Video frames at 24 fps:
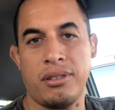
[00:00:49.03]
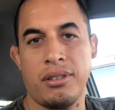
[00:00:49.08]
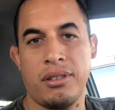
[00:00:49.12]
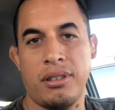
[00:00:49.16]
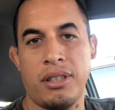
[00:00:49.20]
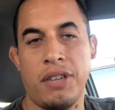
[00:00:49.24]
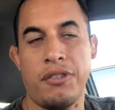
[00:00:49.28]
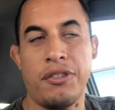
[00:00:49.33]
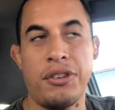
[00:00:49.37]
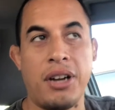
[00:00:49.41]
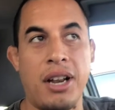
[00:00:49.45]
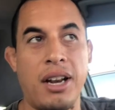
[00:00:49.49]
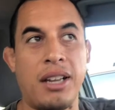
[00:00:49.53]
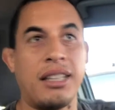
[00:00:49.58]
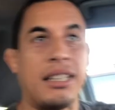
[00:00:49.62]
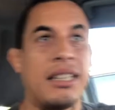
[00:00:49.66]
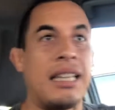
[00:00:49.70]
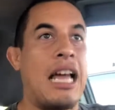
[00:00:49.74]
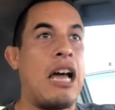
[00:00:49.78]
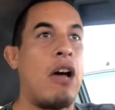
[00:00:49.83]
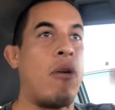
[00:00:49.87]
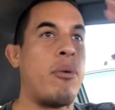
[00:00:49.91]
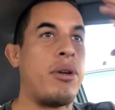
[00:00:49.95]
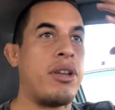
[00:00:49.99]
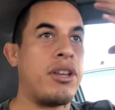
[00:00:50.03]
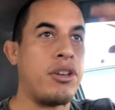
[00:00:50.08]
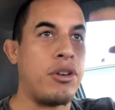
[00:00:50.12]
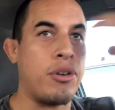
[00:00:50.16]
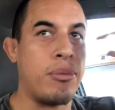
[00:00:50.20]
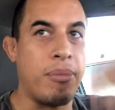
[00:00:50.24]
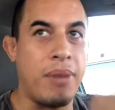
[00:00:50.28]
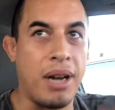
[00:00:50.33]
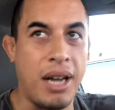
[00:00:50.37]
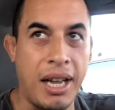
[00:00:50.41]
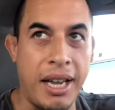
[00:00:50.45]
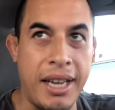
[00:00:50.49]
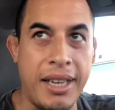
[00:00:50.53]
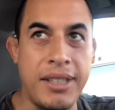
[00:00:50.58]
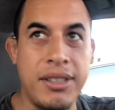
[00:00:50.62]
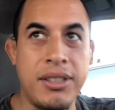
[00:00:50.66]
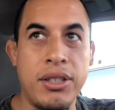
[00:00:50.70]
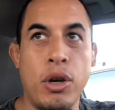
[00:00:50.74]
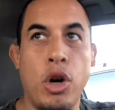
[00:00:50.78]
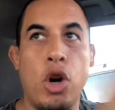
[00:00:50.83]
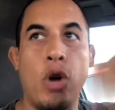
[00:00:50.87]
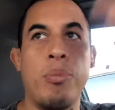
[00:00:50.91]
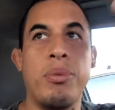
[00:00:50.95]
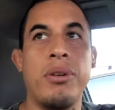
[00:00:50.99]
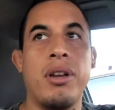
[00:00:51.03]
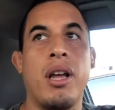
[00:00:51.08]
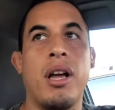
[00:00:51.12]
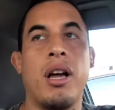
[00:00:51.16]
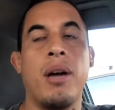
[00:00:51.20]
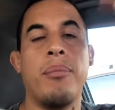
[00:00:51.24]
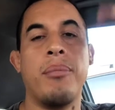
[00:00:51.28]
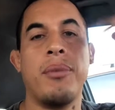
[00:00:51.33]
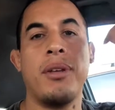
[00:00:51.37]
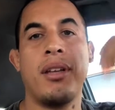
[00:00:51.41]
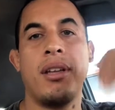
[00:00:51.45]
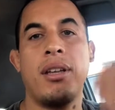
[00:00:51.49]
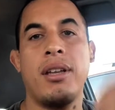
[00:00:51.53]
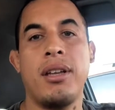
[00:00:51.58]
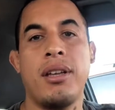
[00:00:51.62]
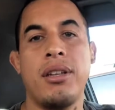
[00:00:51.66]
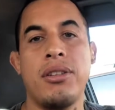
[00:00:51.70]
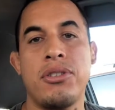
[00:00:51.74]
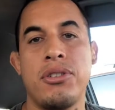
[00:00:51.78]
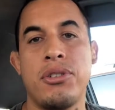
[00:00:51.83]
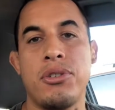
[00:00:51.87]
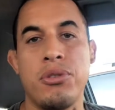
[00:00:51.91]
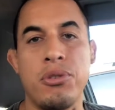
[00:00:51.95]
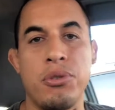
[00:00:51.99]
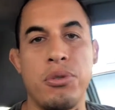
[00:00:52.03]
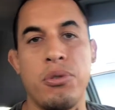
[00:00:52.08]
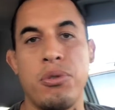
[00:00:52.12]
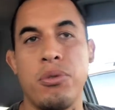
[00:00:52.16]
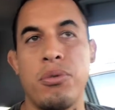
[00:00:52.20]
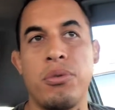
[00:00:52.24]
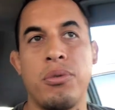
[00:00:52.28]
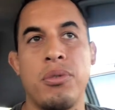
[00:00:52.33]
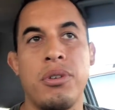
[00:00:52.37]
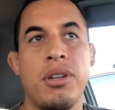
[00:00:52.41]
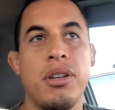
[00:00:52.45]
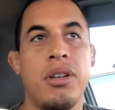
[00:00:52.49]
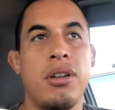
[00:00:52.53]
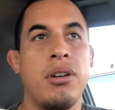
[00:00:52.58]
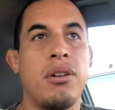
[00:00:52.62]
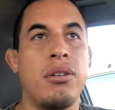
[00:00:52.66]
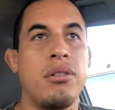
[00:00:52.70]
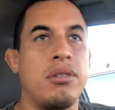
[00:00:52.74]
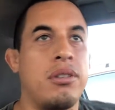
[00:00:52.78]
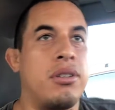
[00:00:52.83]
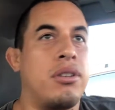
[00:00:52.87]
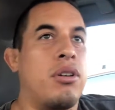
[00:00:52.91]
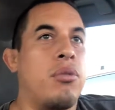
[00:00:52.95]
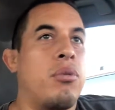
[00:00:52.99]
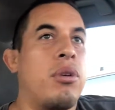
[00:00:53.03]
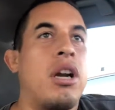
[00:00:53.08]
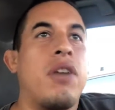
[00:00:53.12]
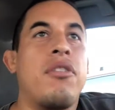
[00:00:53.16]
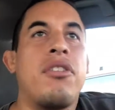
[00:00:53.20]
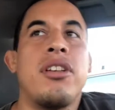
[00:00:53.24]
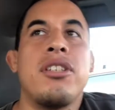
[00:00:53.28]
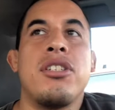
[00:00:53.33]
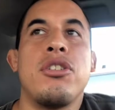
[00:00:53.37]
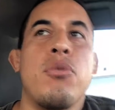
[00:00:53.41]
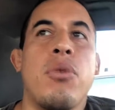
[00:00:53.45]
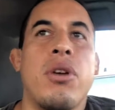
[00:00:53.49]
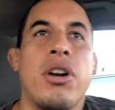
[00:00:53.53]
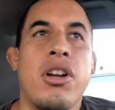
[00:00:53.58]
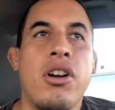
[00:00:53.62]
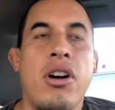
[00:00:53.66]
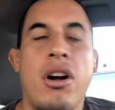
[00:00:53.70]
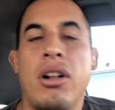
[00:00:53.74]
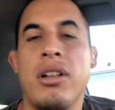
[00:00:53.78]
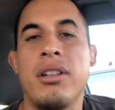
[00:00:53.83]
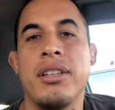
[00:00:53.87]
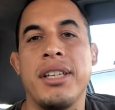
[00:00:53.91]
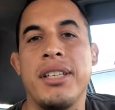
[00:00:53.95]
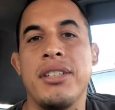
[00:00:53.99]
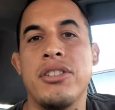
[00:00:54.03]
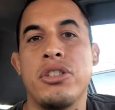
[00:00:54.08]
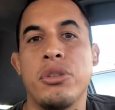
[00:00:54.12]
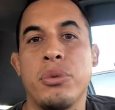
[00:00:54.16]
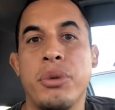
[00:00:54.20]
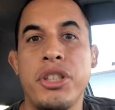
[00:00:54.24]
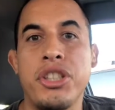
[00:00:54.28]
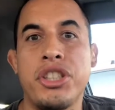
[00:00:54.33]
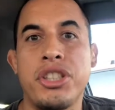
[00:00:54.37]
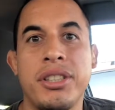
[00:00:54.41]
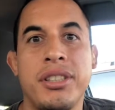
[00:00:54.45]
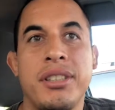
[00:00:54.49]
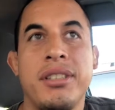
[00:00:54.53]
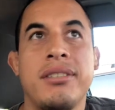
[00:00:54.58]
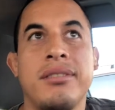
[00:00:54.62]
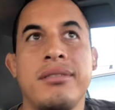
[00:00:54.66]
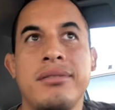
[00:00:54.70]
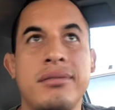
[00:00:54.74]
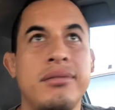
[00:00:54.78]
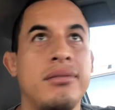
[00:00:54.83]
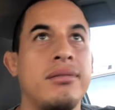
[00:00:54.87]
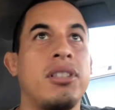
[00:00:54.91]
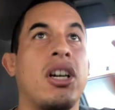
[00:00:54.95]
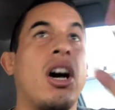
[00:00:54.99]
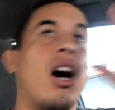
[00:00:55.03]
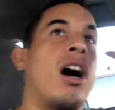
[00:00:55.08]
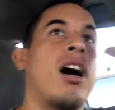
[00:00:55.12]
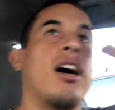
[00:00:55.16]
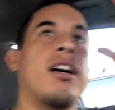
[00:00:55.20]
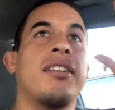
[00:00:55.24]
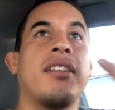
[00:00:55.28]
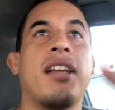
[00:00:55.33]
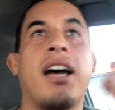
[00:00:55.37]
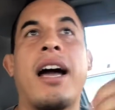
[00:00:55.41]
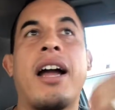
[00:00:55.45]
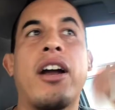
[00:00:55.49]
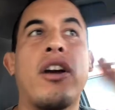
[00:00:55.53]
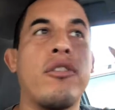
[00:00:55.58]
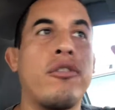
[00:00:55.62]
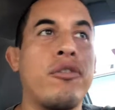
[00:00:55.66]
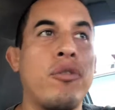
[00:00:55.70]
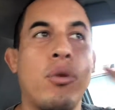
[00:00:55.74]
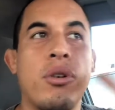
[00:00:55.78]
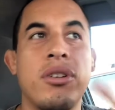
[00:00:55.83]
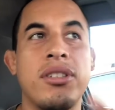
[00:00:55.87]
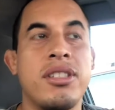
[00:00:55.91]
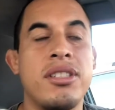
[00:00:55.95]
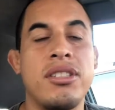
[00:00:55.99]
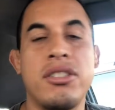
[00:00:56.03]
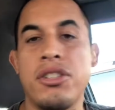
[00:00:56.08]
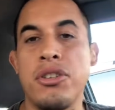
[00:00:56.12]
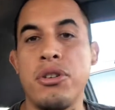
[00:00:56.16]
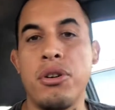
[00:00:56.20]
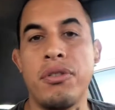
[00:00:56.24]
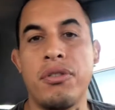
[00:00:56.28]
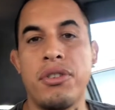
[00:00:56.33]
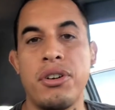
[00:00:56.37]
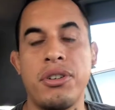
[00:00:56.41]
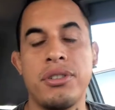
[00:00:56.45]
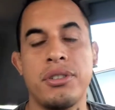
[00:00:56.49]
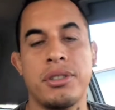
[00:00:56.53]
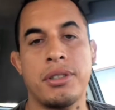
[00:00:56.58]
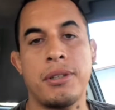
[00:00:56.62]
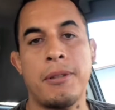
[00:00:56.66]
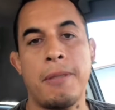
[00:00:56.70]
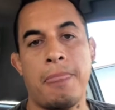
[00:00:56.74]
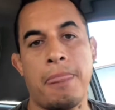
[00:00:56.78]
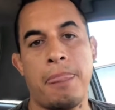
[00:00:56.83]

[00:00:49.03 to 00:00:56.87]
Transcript: if you're not allowing your mind to open up to, whatever it is you want to call it, intuition, God, the higher forces, the universe,